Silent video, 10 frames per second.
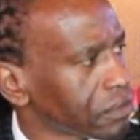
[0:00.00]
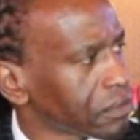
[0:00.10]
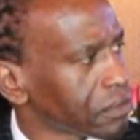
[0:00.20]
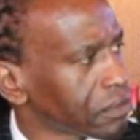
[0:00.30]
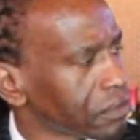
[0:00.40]

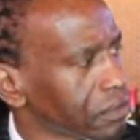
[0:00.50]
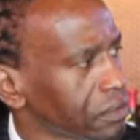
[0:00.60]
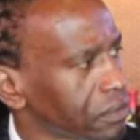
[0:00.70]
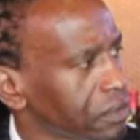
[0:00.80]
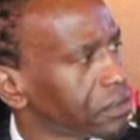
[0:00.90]

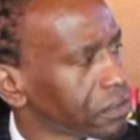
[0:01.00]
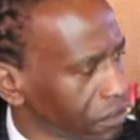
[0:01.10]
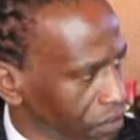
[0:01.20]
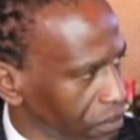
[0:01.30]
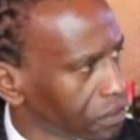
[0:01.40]

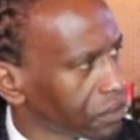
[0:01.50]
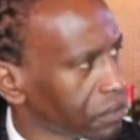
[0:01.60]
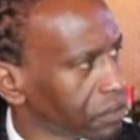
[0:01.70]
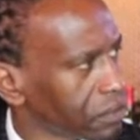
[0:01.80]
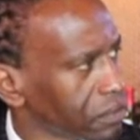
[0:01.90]

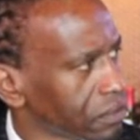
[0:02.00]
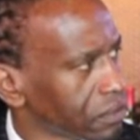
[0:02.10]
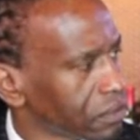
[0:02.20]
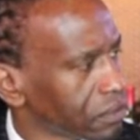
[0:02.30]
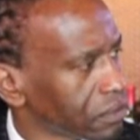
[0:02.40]

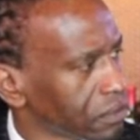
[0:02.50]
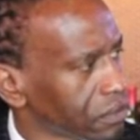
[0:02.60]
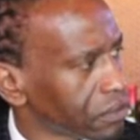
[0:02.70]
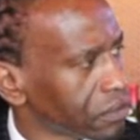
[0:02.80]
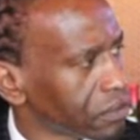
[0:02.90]

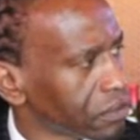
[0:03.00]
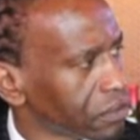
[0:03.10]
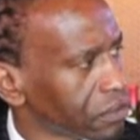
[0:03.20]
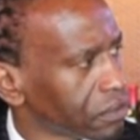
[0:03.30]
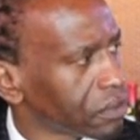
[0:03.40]

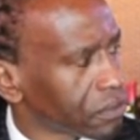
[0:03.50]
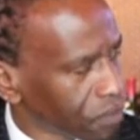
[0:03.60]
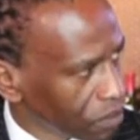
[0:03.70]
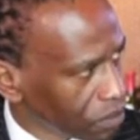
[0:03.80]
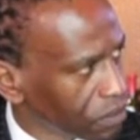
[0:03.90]

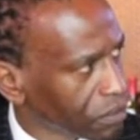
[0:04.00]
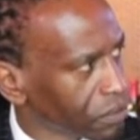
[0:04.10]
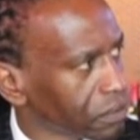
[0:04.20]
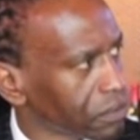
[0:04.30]
[no speech]